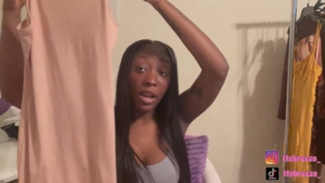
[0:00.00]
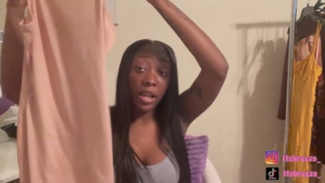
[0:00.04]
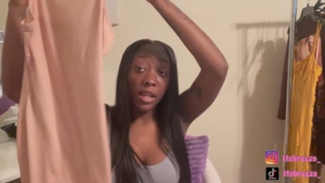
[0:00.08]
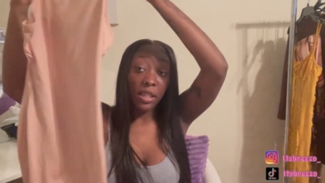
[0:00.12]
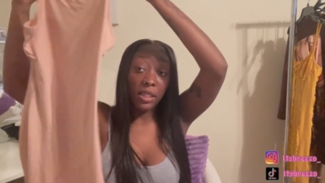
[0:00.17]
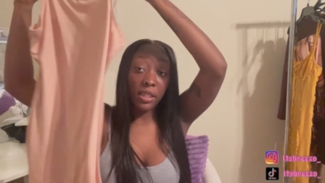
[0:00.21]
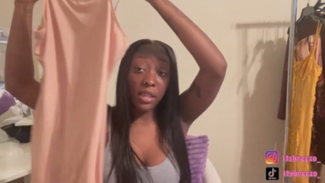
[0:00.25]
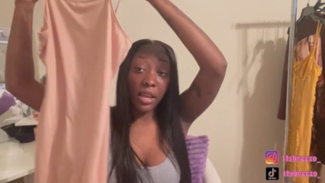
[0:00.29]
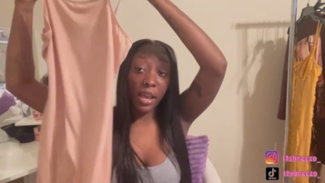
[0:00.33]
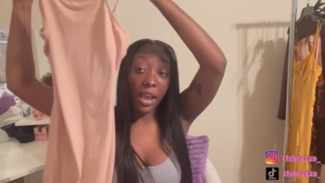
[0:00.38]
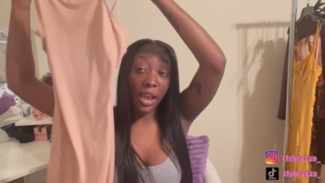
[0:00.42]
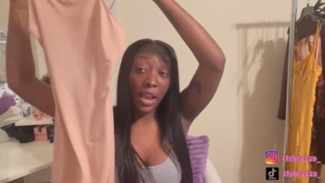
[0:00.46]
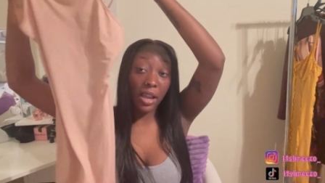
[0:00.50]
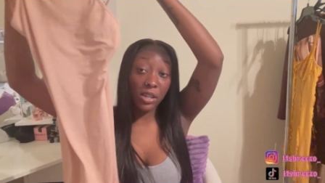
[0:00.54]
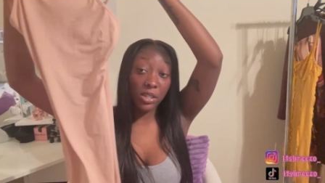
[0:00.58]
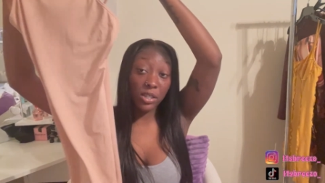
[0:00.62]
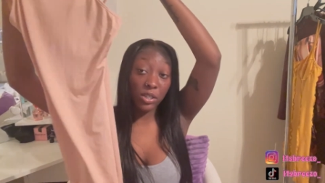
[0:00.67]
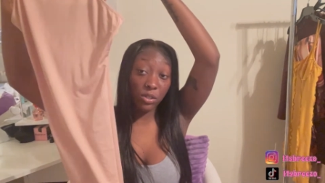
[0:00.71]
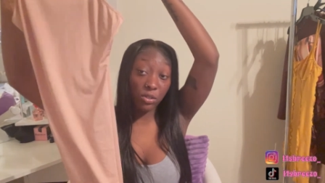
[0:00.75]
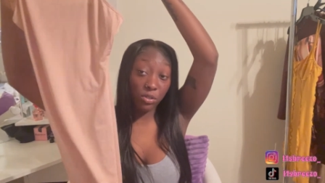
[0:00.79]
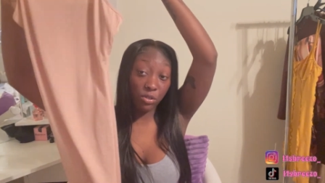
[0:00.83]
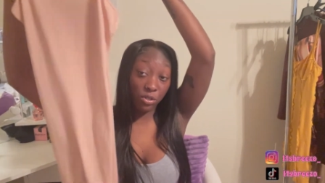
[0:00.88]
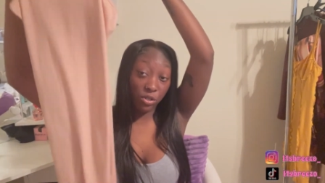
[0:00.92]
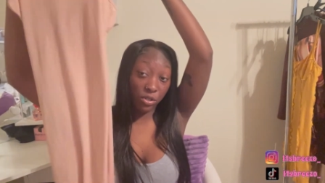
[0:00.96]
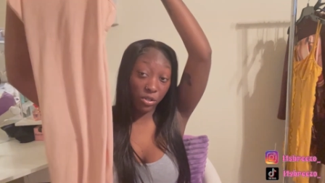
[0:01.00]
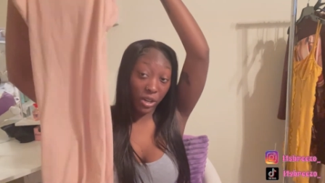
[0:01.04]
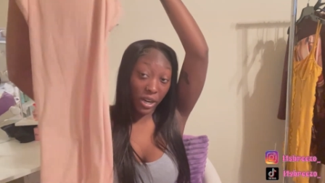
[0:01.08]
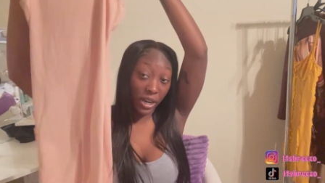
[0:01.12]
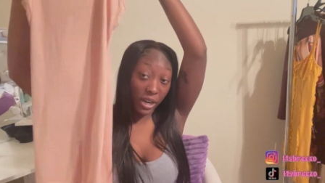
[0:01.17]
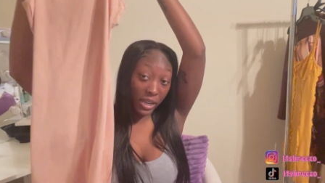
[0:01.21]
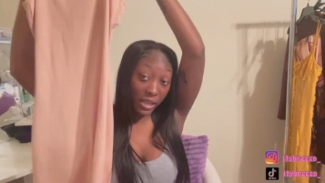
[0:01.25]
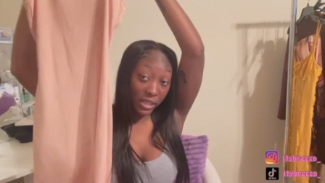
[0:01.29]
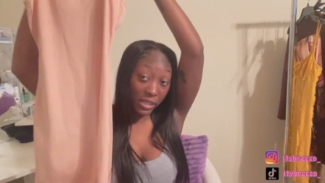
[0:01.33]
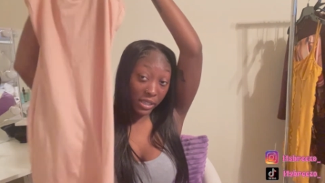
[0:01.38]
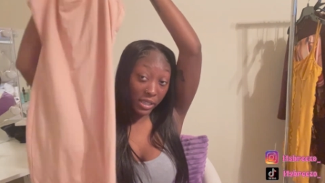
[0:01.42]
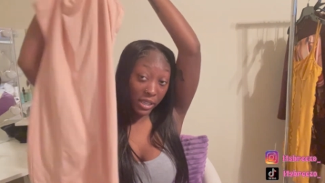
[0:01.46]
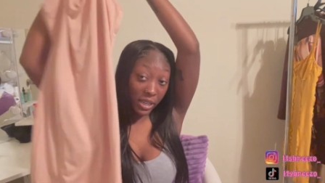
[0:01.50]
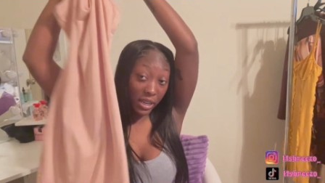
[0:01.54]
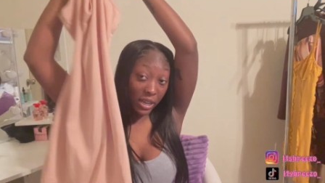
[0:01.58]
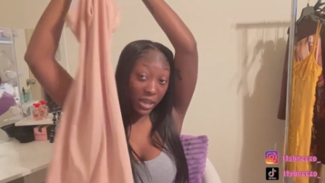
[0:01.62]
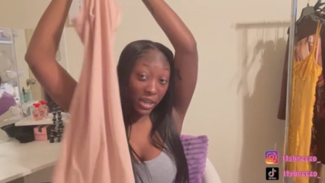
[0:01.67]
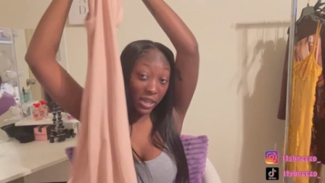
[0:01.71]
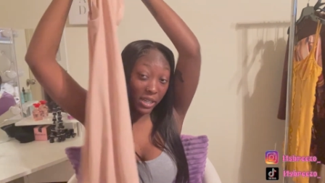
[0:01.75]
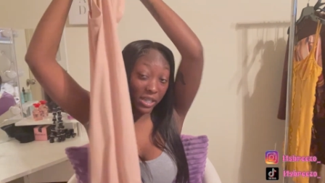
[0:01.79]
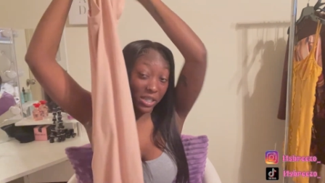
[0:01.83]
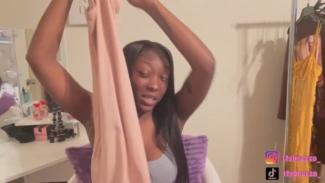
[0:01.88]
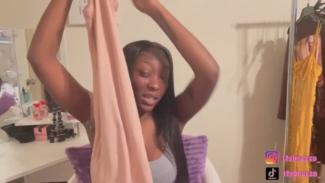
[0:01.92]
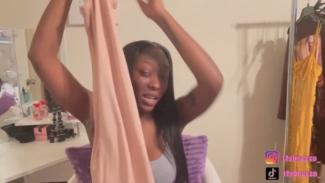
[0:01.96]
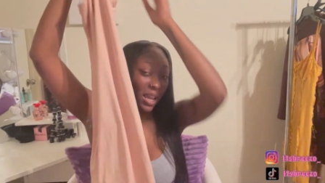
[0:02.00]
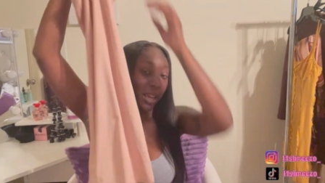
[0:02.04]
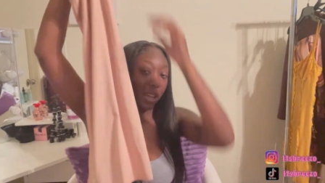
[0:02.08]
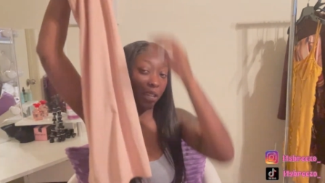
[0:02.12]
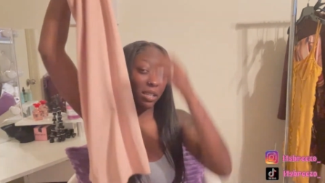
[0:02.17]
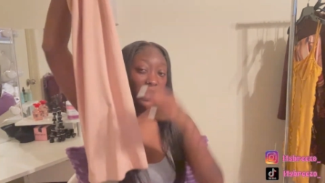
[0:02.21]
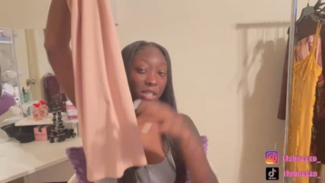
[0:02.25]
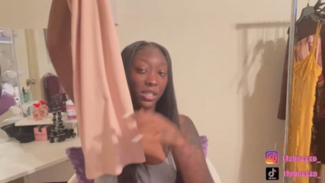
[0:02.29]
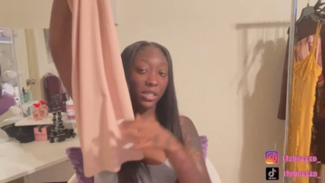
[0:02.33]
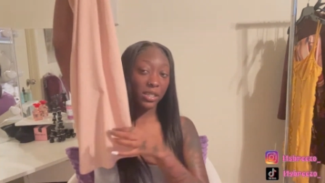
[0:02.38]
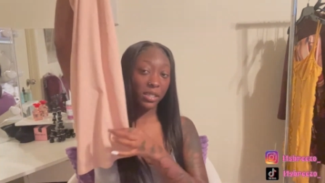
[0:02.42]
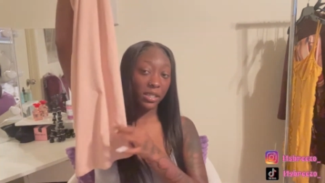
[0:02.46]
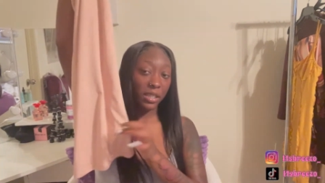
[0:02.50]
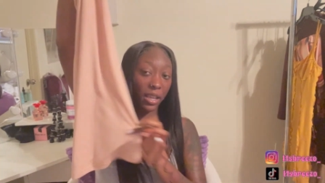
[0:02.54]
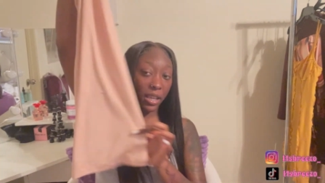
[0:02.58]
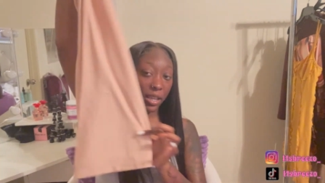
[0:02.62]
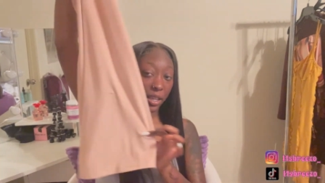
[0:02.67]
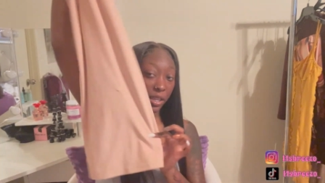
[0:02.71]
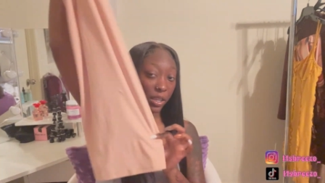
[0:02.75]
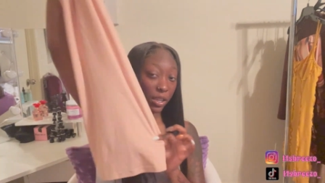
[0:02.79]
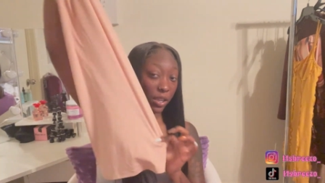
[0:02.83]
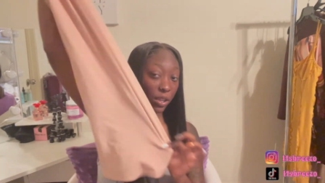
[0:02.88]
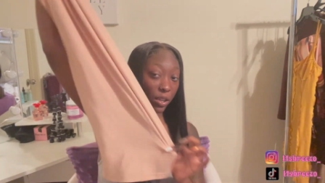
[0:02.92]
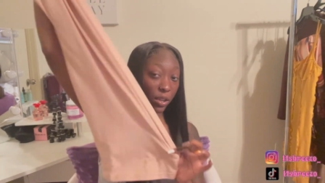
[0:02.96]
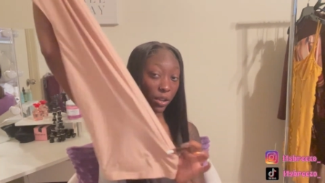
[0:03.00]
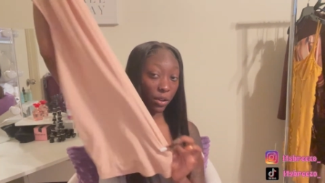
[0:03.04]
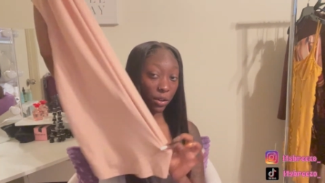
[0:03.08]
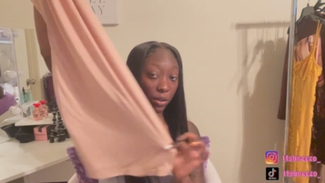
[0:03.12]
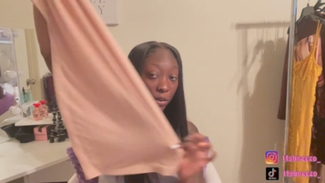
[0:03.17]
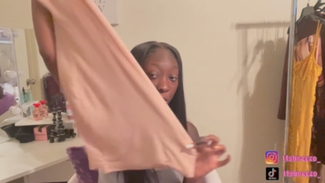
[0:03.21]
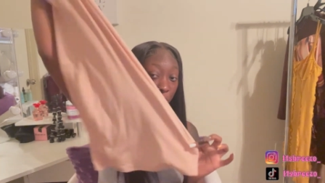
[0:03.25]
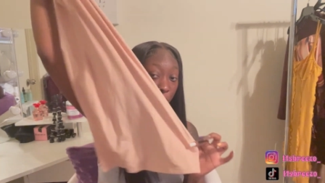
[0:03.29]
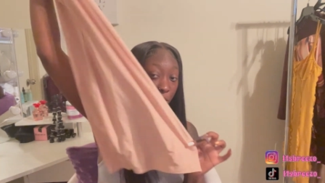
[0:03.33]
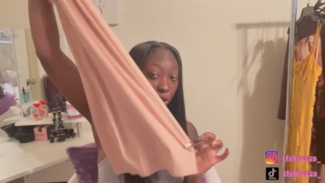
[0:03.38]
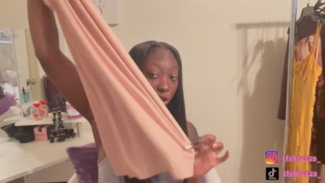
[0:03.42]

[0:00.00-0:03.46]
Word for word: the actual dress, and it's like just a cute